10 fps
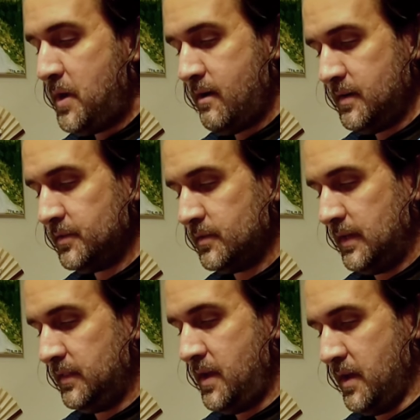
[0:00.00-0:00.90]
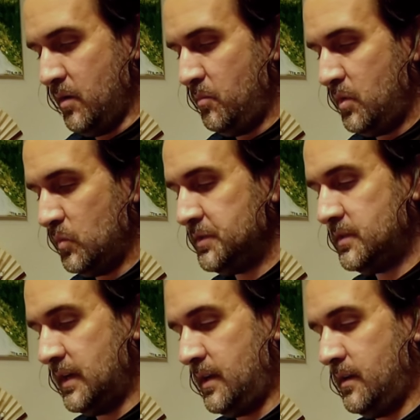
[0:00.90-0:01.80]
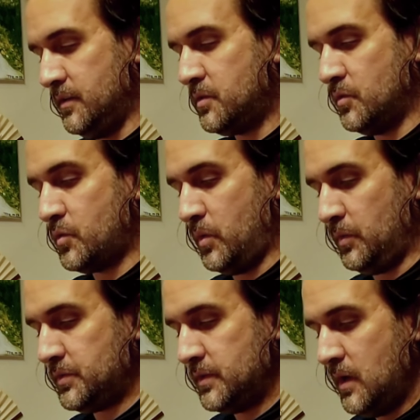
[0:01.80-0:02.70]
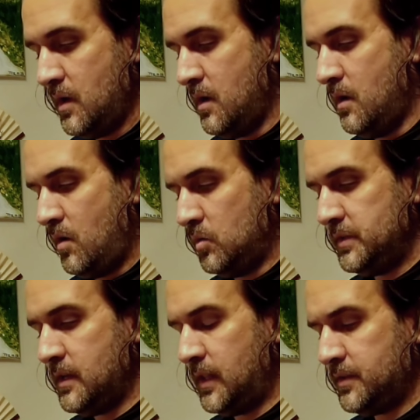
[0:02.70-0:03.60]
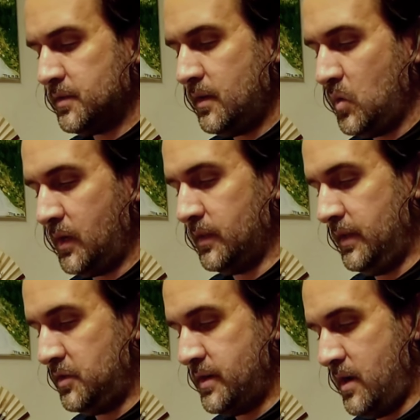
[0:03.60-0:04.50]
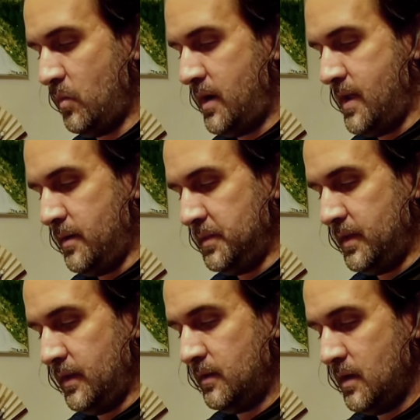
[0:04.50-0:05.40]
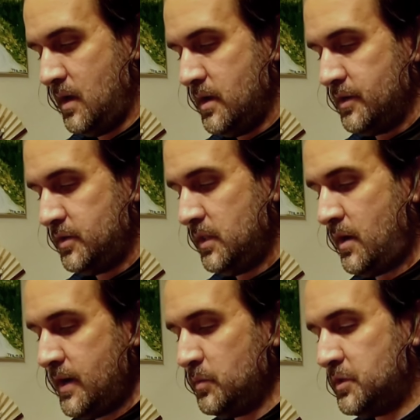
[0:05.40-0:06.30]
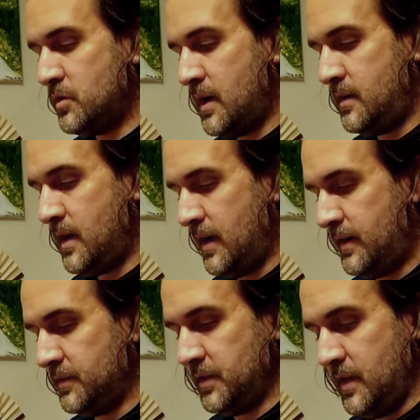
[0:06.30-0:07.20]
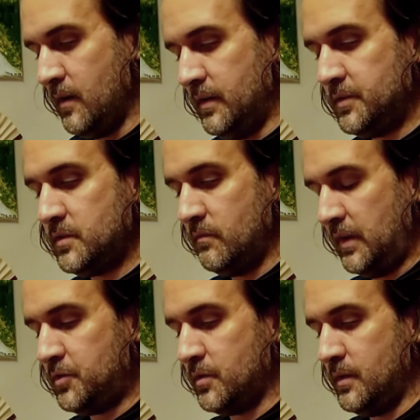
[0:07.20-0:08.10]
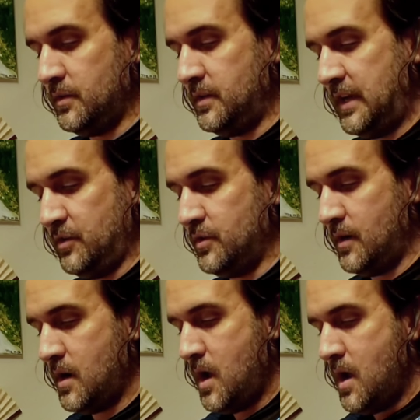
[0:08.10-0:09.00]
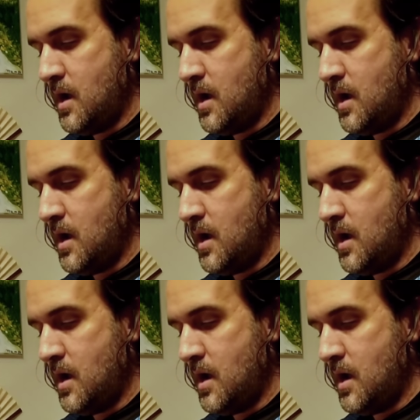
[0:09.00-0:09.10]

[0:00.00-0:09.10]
Paris, at the helm, was studying his controls, only glancing quickly at Janeway now and then. She thought he was trying to hide his eagerness to venture into danger.